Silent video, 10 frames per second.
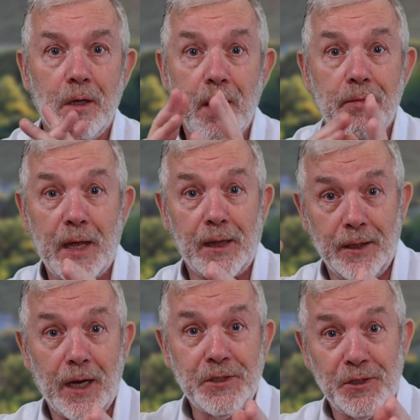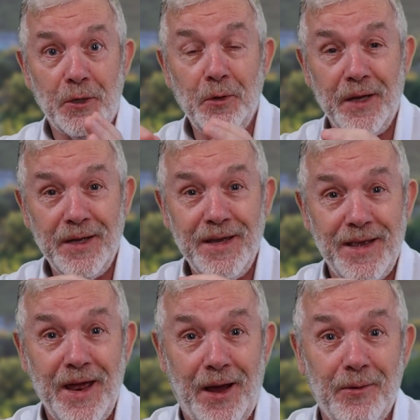and then that'll last you,
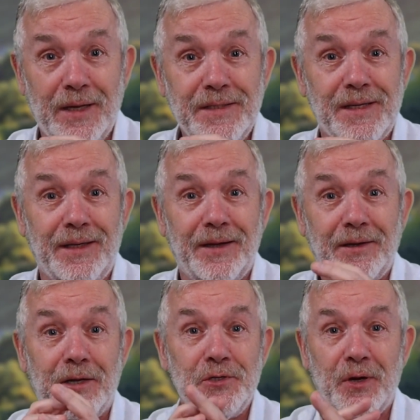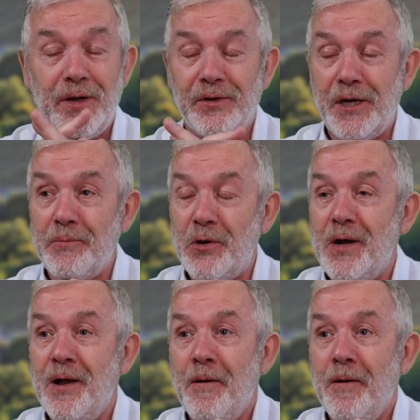until you can't drive anymore.